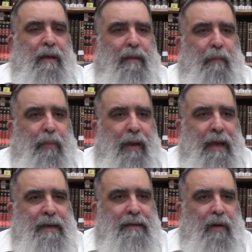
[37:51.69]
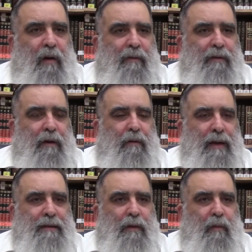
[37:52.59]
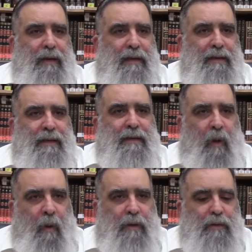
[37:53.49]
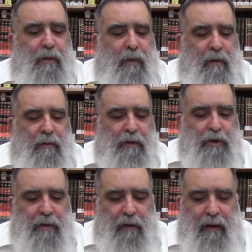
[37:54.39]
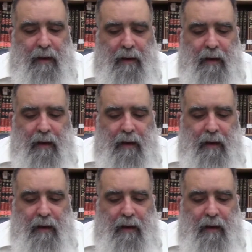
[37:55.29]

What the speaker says: The place of their resting when they stand is also called the journey.